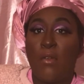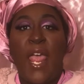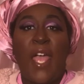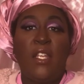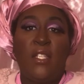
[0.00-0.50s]

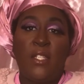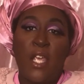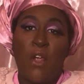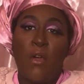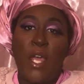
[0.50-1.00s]
Addie,
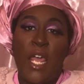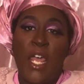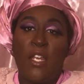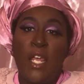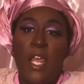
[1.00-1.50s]
Sarah,
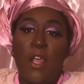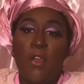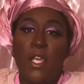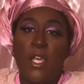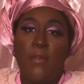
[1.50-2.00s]
and
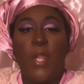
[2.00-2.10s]
Harriet,